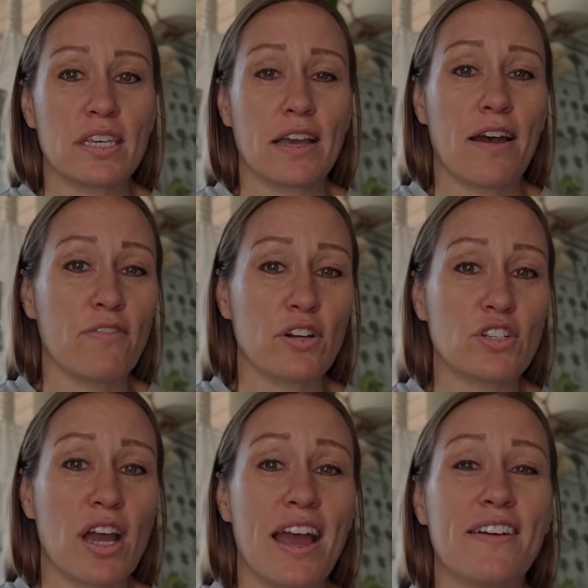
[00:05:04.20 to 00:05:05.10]

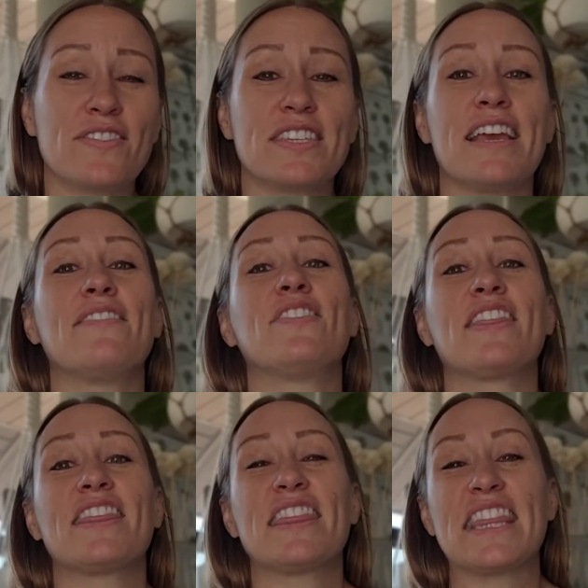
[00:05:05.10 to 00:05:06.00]
coverage, I have saved
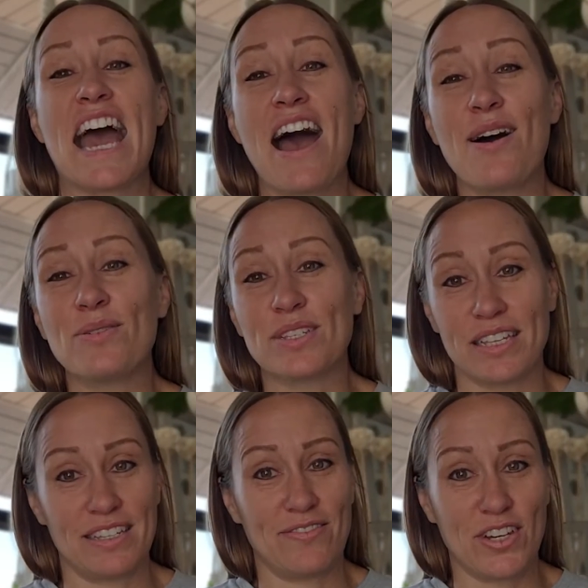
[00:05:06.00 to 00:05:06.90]

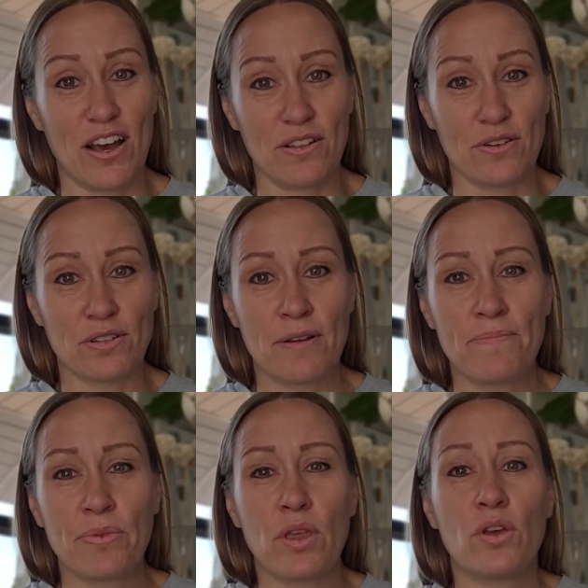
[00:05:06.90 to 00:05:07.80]
thousands of dollars.
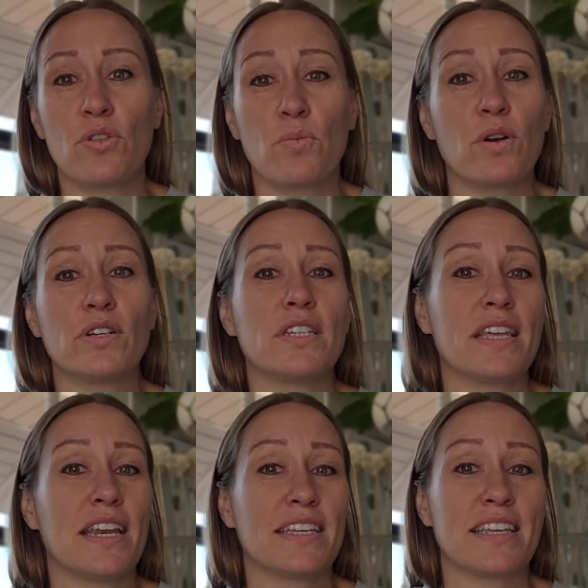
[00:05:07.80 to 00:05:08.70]
The worst
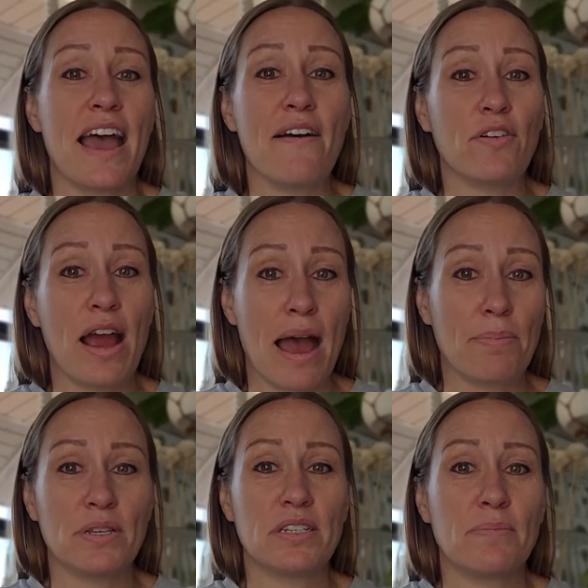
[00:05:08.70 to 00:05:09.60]
that has ever
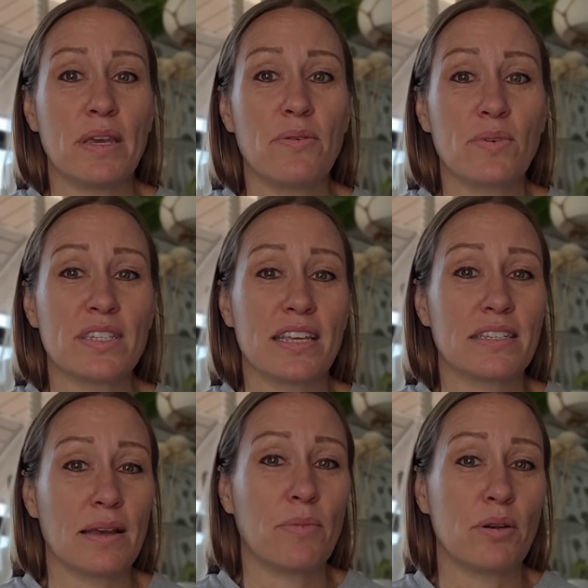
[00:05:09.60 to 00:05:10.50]
happened to me was that
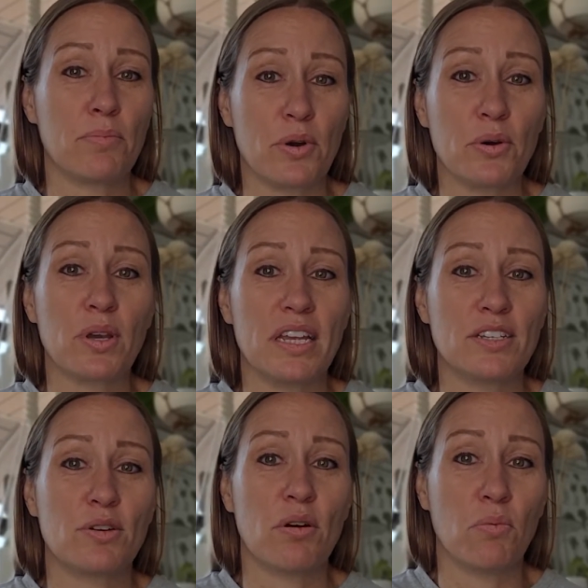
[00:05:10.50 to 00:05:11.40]
someone broke
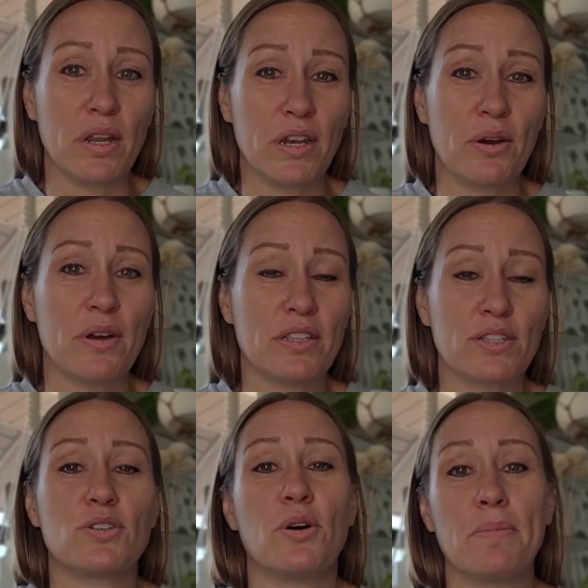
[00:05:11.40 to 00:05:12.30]
into a window and
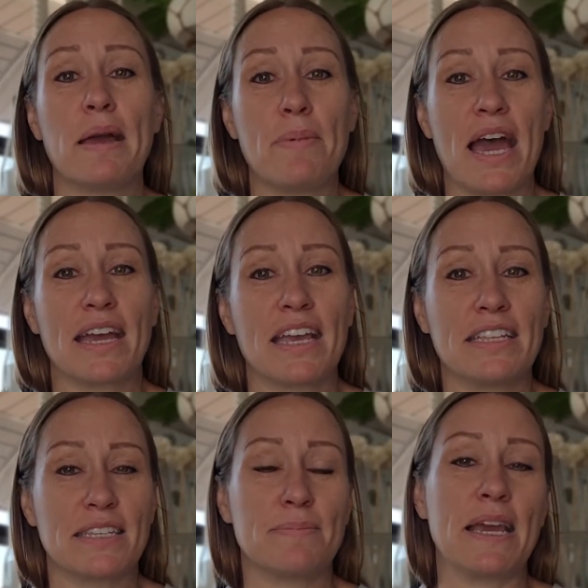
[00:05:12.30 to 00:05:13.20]
stole my bag
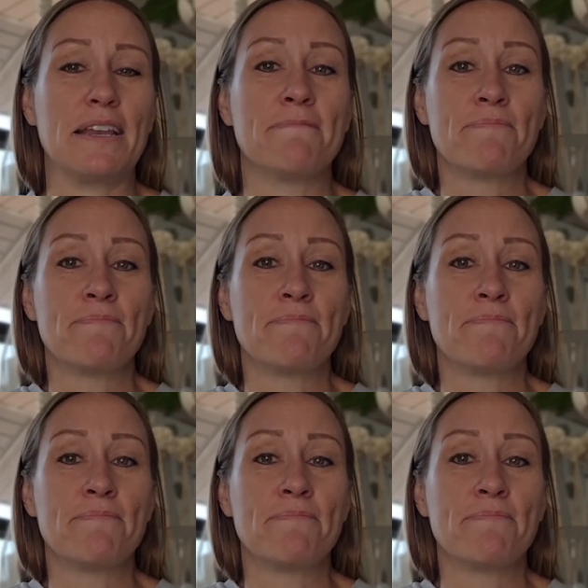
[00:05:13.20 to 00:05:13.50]
in Spain.